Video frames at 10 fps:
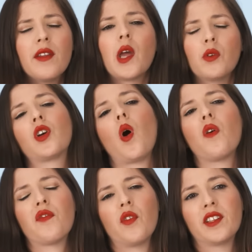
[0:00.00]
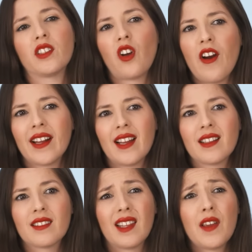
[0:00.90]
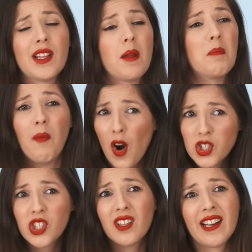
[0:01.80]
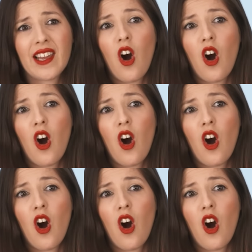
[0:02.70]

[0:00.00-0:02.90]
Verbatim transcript: they would go for the target that's even marginally